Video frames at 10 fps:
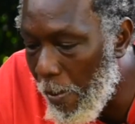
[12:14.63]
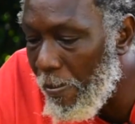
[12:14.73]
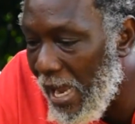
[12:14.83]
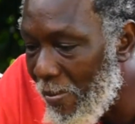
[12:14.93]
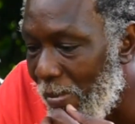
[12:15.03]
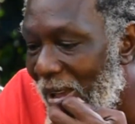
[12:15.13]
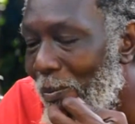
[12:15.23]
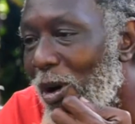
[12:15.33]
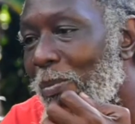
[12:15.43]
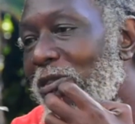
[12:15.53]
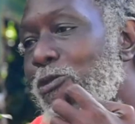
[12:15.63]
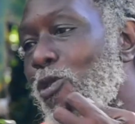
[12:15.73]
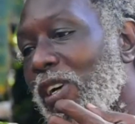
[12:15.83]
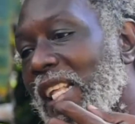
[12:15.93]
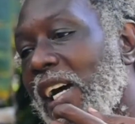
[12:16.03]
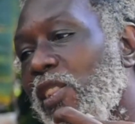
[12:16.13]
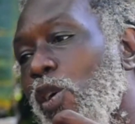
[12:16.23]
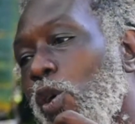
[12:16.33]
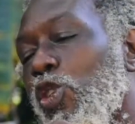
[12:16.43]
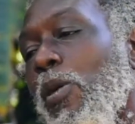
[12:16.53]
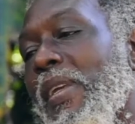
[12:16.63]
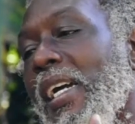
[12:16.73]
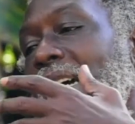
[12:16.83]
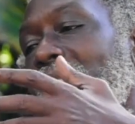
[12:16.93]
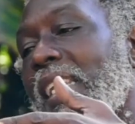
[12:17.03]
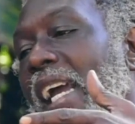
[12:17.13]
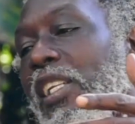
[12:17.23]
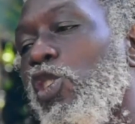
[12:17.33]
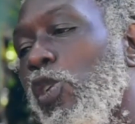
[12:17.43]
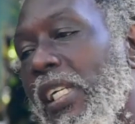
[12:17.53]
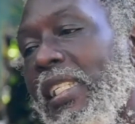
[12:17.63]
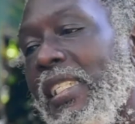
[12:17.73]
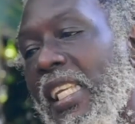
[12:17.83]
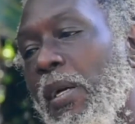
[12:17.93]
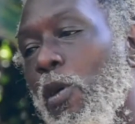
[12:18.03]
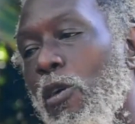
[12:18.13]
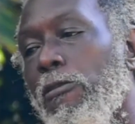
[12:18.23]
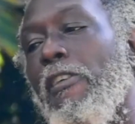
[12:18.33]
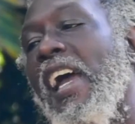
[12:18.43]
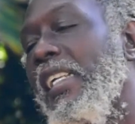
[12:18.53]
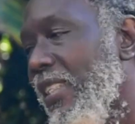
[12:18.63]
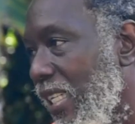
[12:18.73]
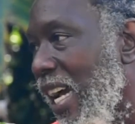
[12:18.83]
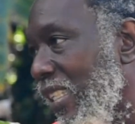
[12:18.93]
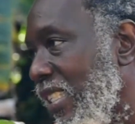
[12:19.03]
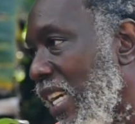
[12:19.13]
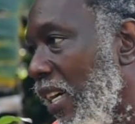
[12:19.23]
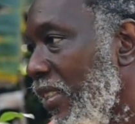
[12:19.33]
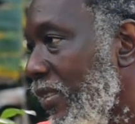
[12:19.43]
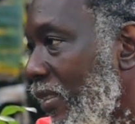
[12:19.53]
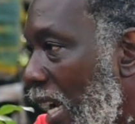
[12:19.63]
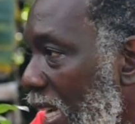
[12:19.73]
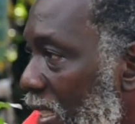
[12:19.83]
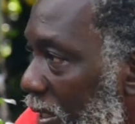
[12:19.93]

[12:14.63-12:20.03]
The amendment, but before that now Jamaica signed treaty so them all fight ganja. Right?